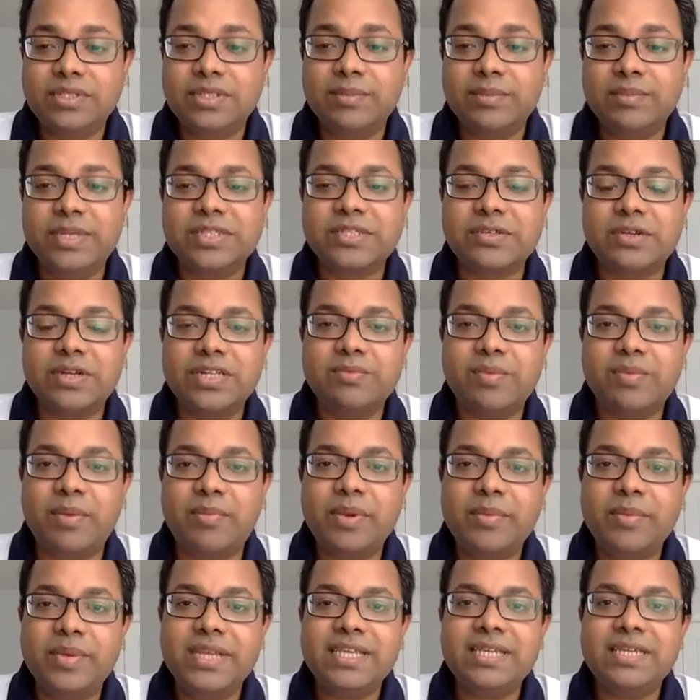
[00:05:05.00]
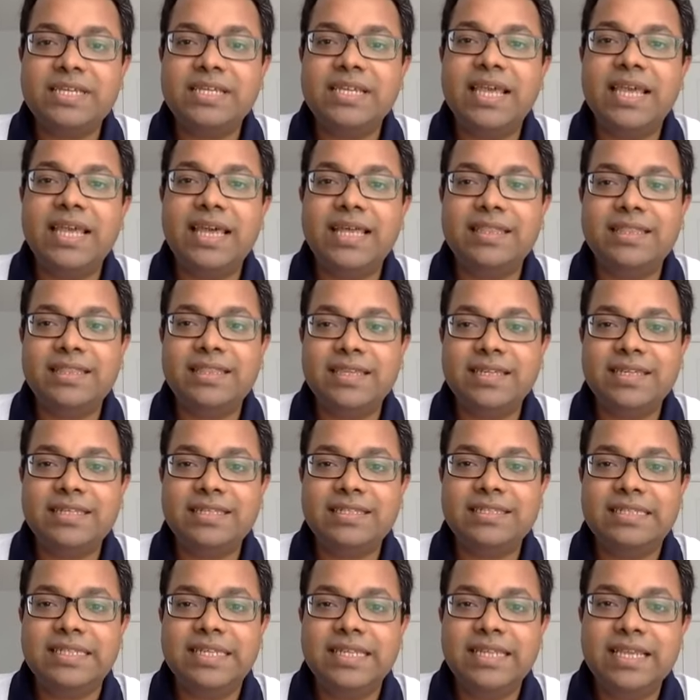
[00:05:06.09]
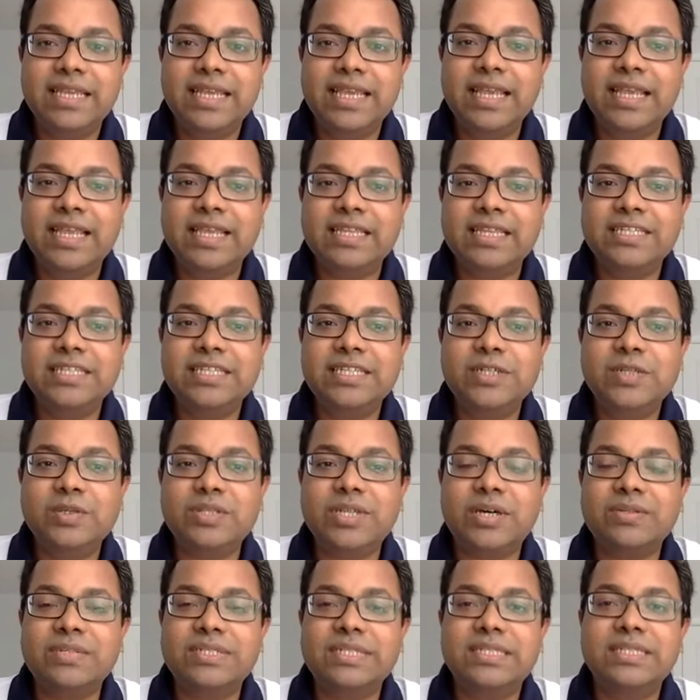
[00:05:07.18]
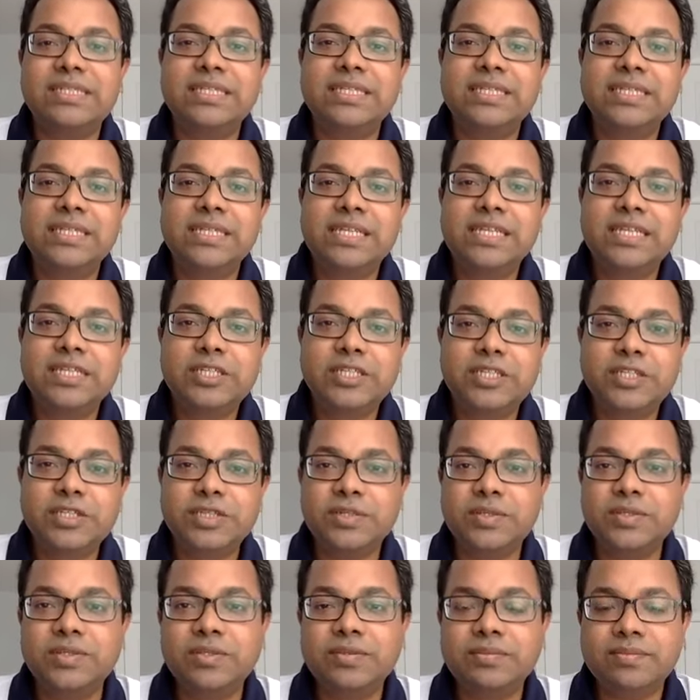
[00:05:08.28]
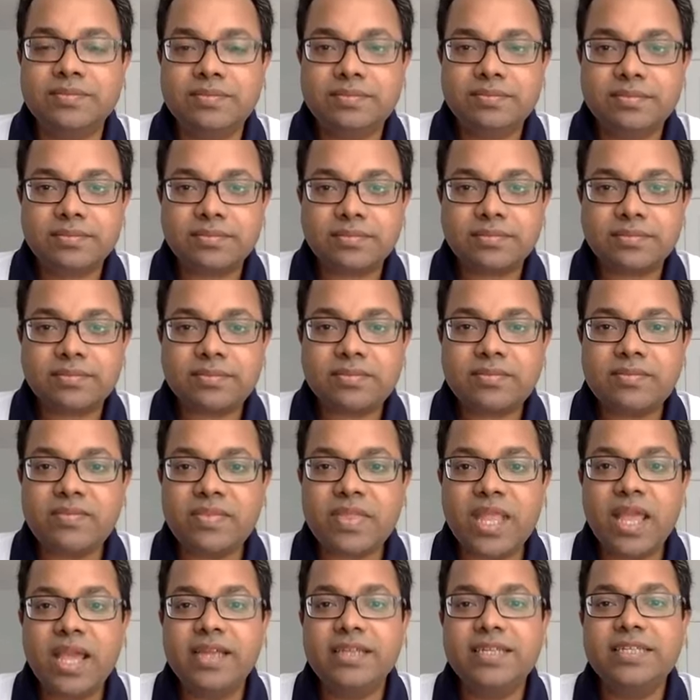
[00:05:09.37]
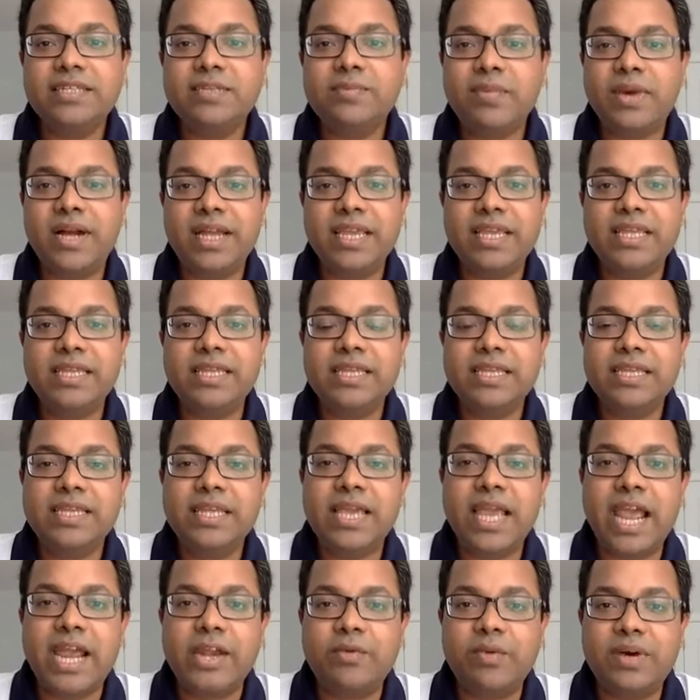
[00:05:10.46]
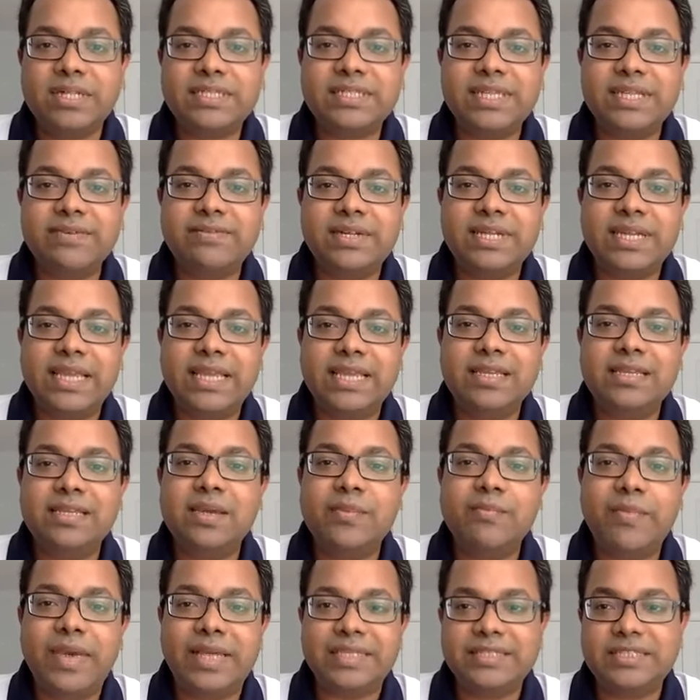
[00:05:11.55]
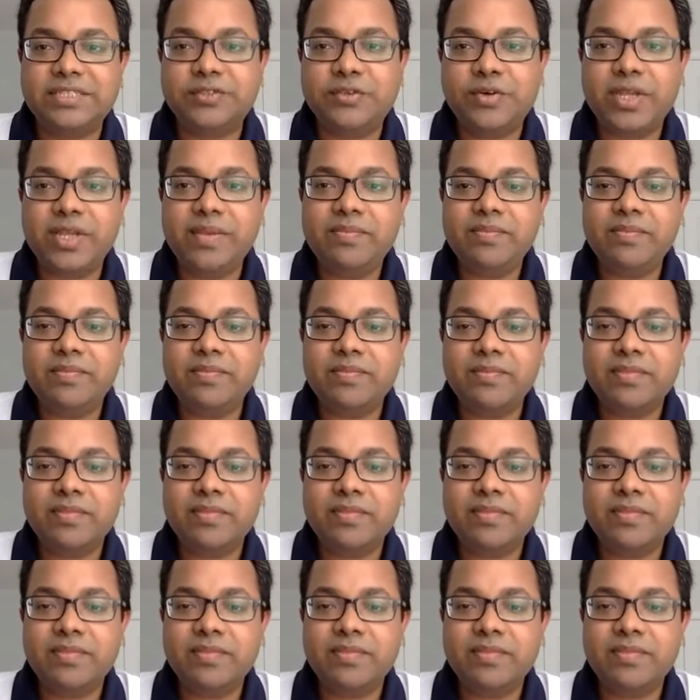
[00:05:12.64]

St. Peter's College, Bumblepeetia, and then in 2002, I did my advanced level in math stream.